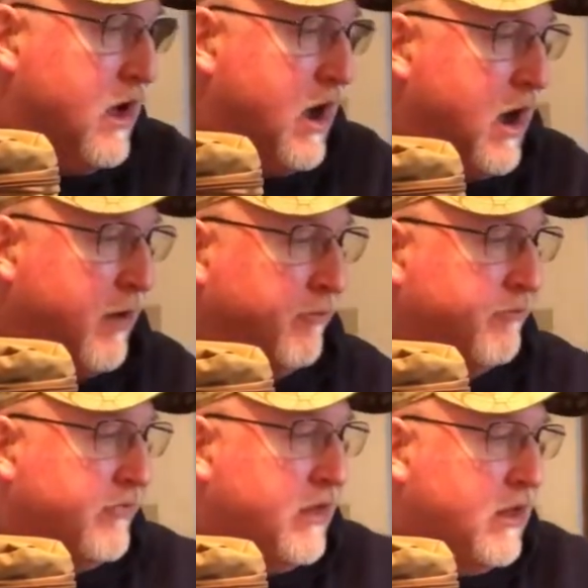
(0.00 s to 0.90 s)

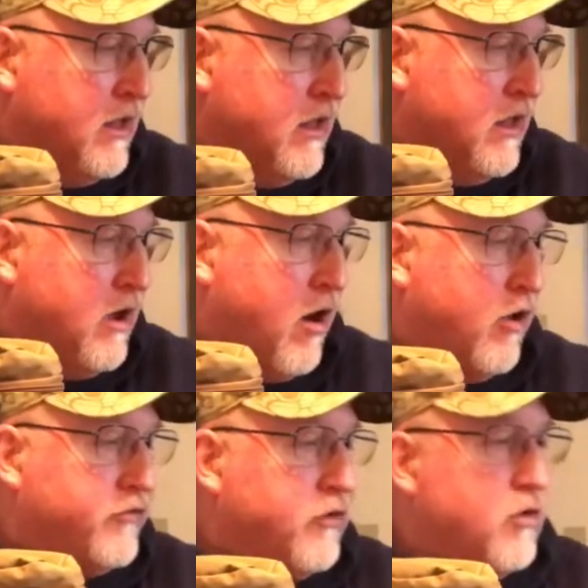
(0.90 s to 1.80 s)
Um,
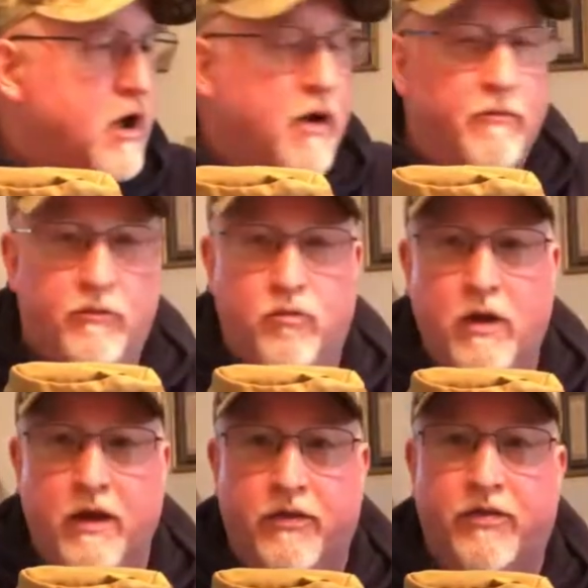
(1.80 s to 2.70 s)
also comes
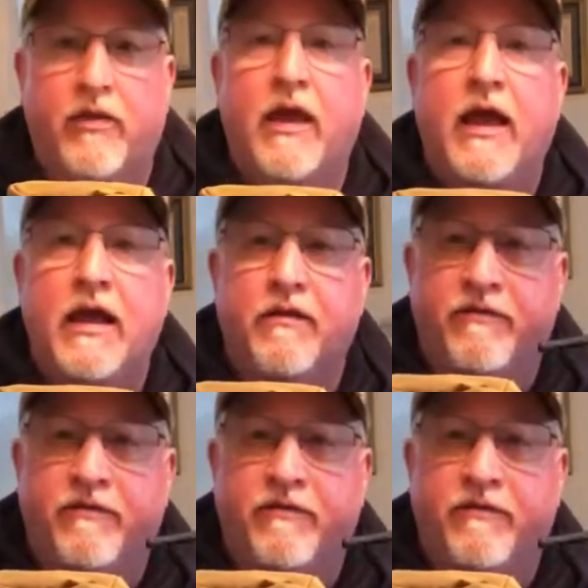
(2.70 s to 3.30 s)
with a